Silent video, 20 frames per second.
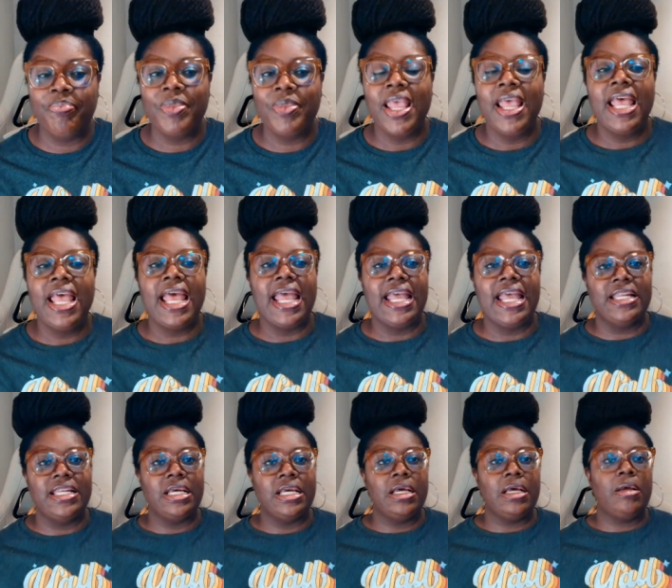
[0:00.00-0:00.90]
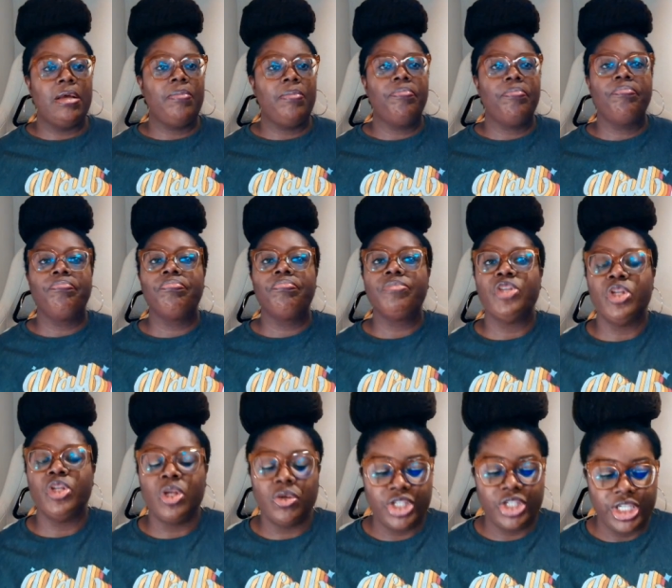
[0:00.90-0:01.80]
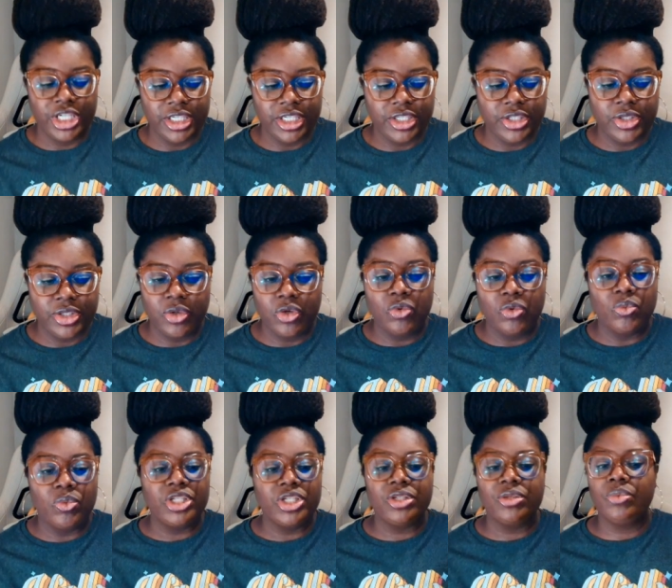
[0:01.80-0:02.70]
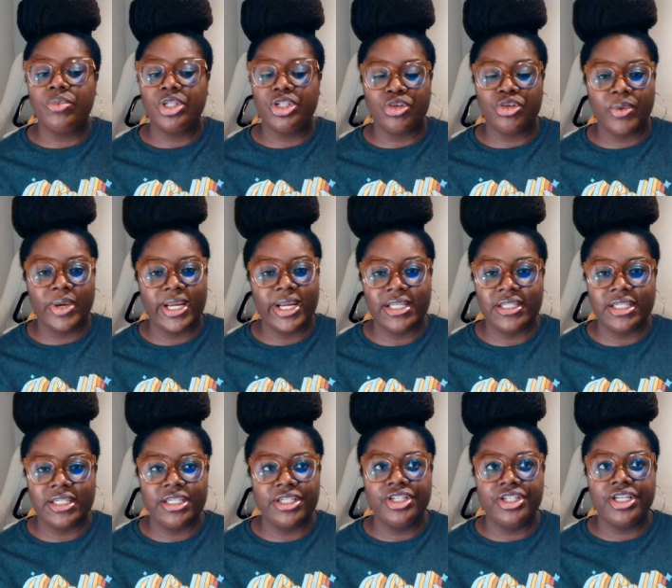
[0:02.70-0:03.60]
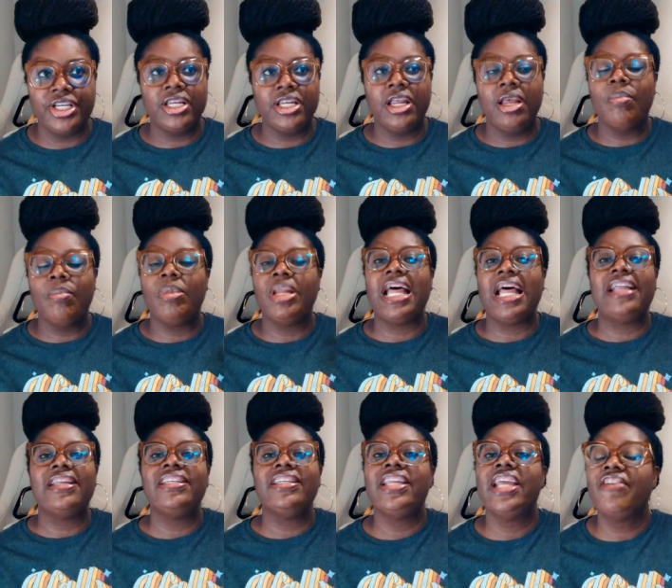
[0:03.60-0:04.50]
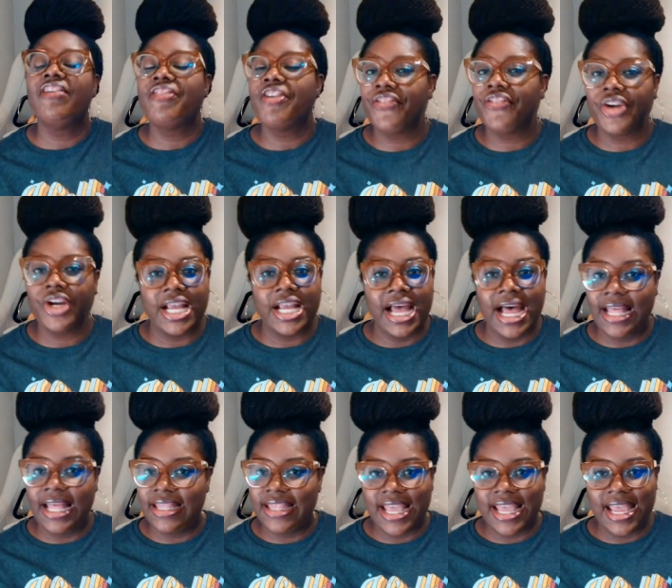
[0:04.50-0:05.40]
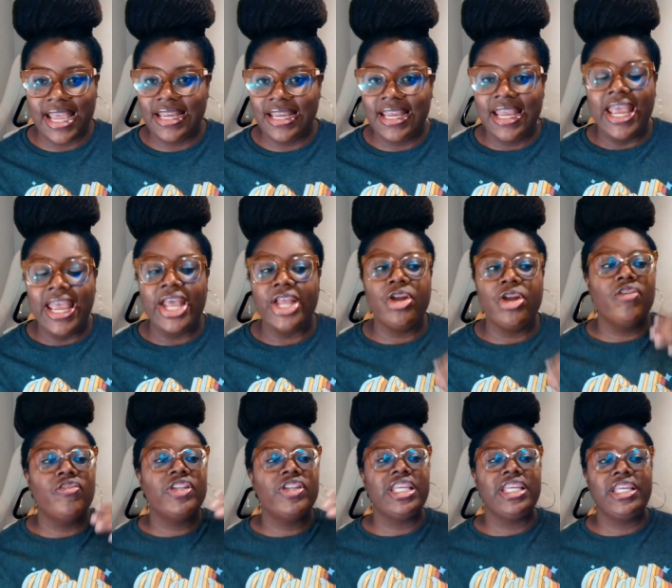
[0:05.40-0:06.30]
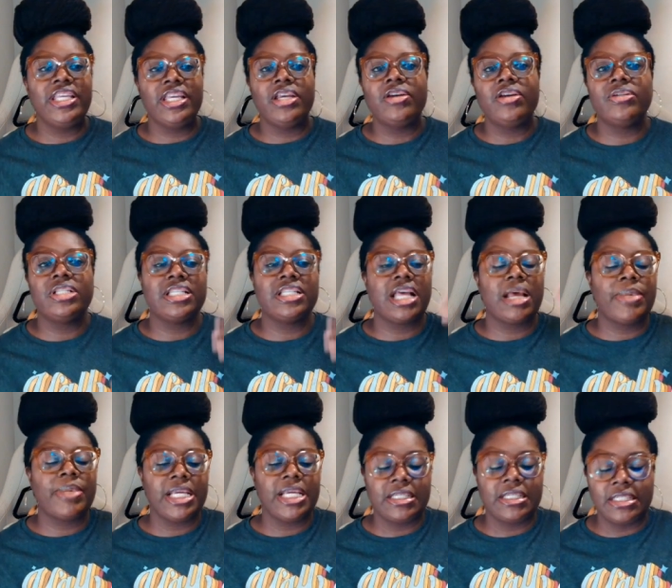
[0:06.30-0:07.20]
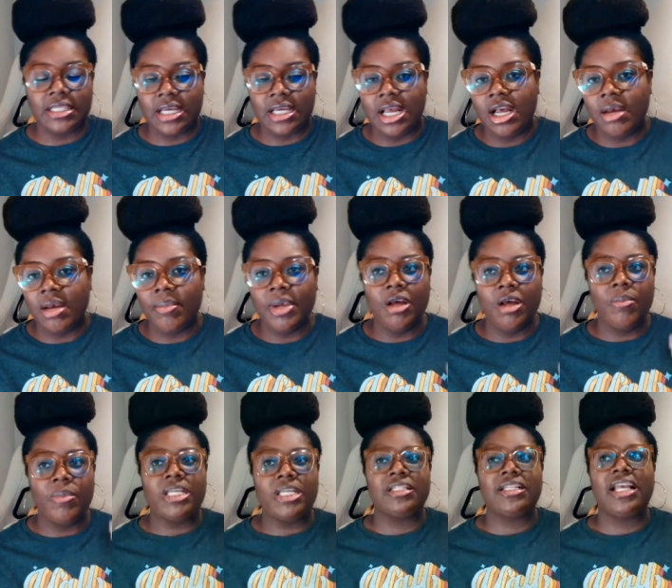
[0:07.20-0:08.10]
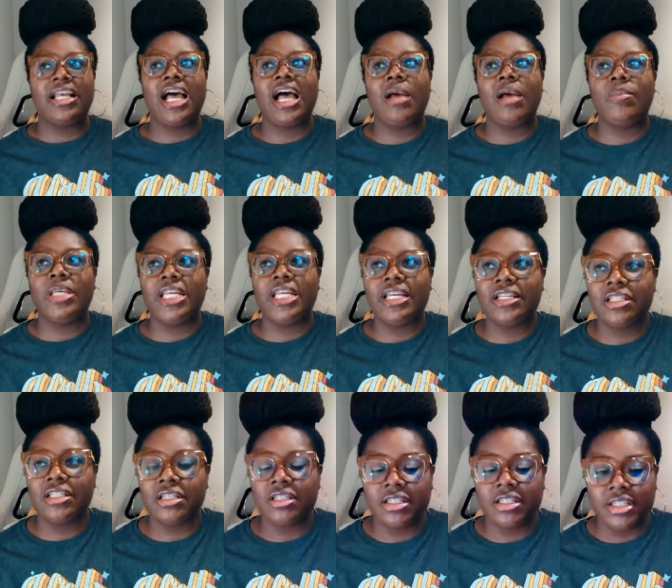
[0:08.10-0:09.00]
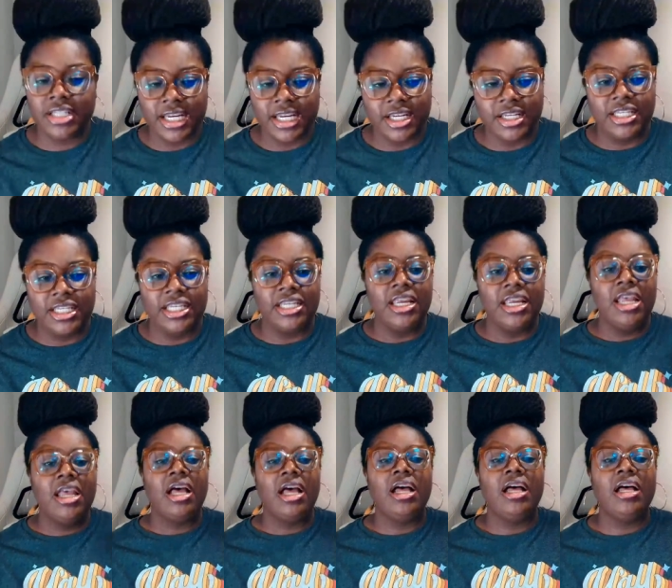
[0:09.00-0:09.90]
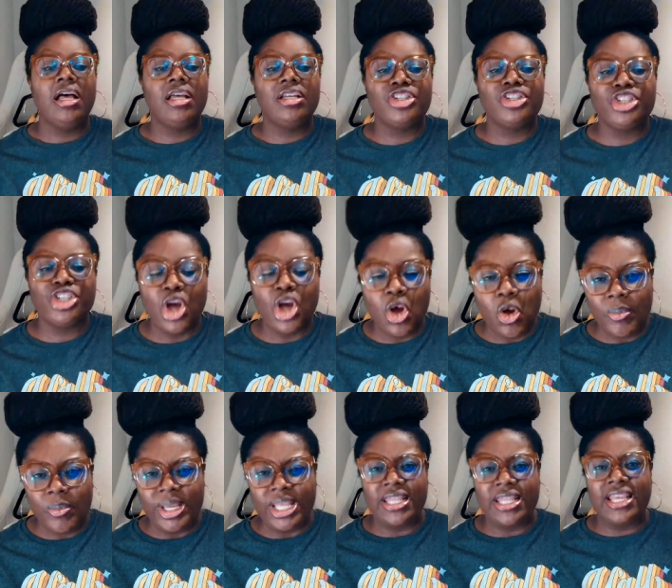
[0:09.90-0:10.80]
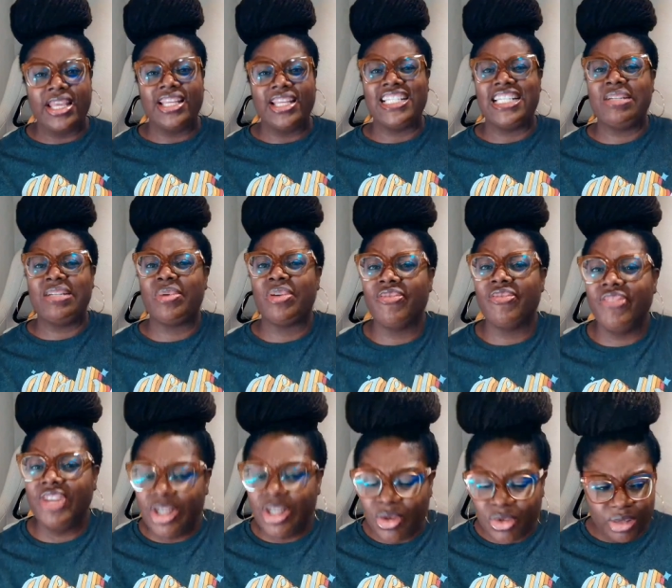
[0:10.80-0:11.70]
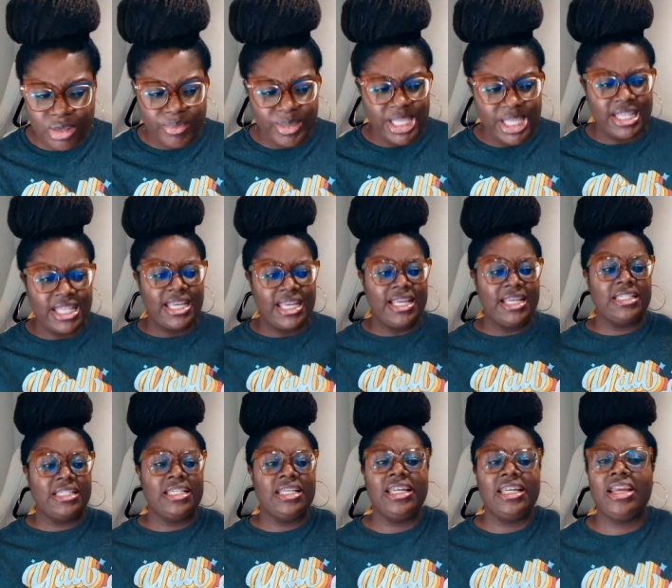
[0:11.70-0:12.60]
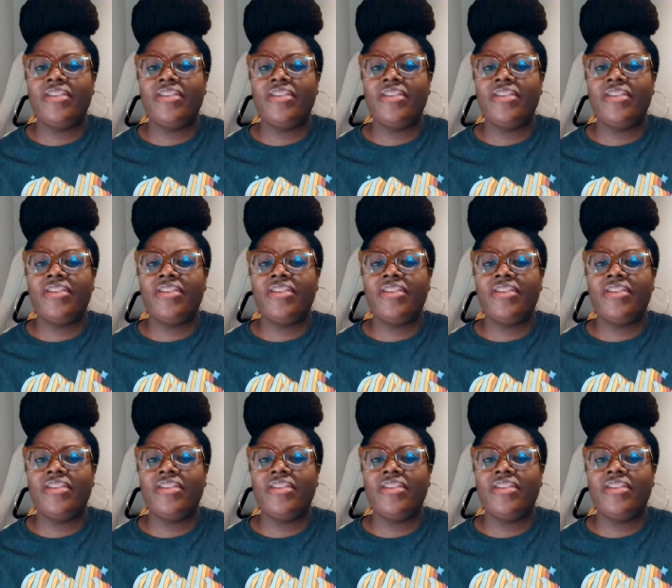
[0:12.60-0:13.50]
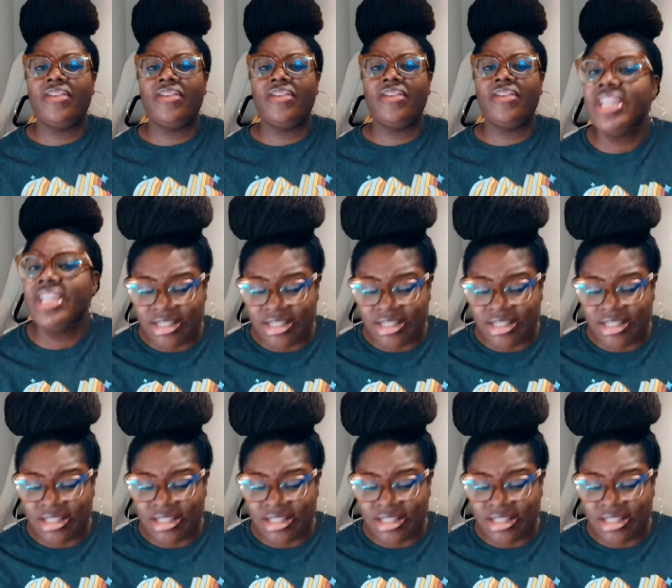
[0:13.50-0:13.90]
And, um, you know she soon would, would transition but i never forgot that and over the years as i began to come up and as god began to steadily uh, show me things and reveal to me things and everything that that